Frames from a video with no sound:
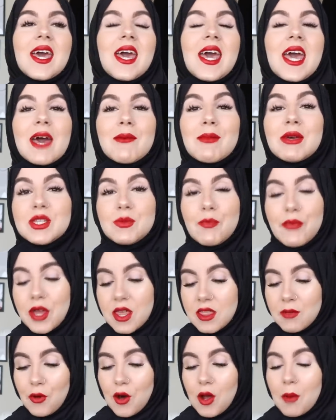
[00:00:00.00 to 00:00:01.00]
Um, it's
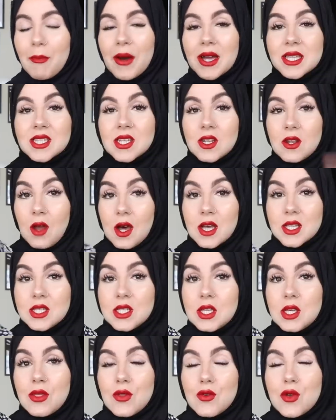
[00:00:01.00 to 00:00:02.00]
breathable, but it's not
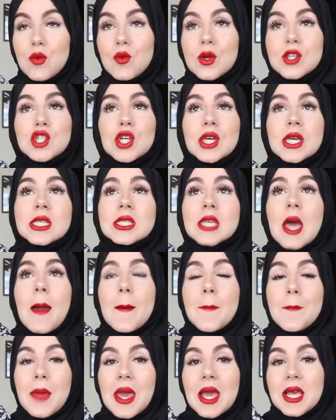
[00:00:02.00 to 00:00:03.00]
see-through, which is
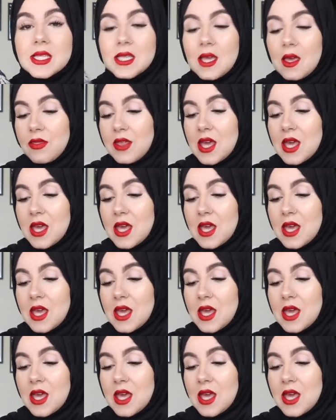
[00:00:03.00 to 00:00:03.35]
amazing.